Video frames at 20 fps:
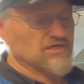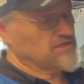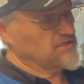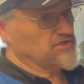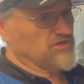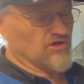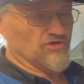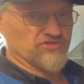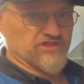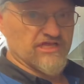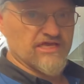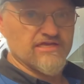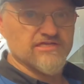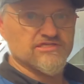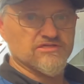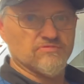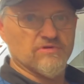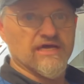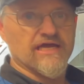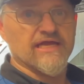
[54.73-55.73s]
Not the easy
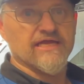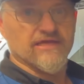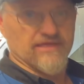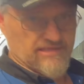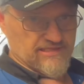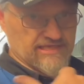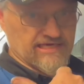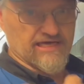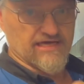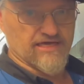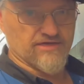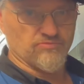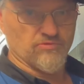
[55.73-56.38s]
way, the hard